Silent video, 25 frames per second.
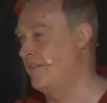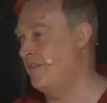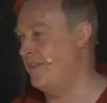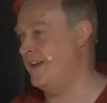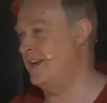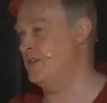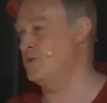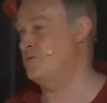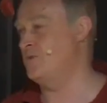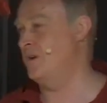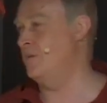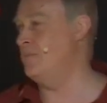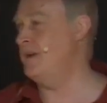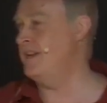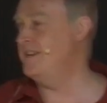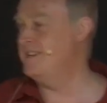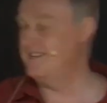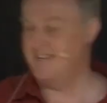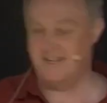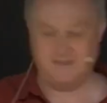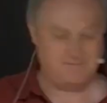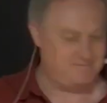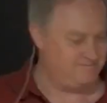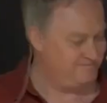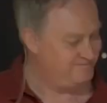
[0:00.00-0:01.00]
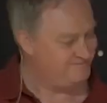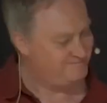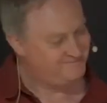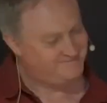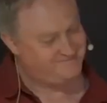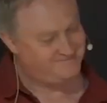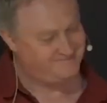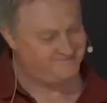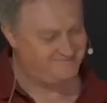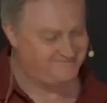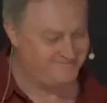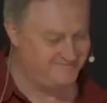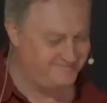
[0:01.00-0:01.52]
That's where I'm ending.
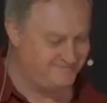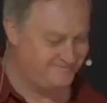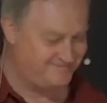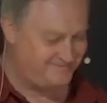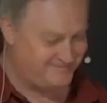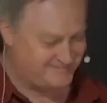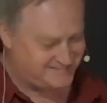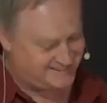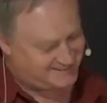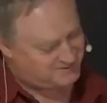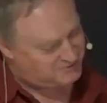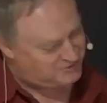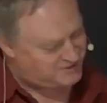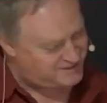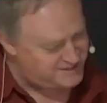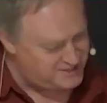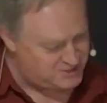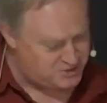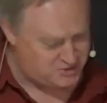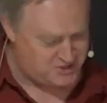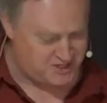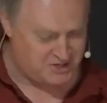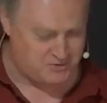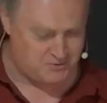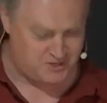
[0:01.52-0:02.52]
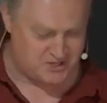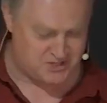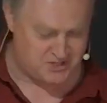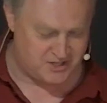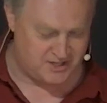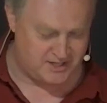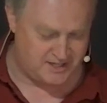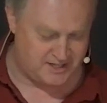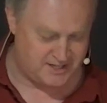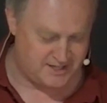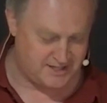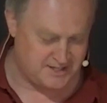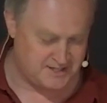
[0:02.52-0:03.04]
What an interesting
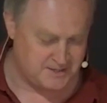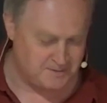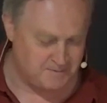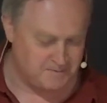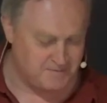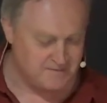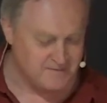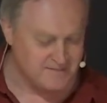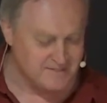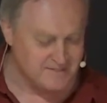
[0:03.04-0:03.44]
question that is.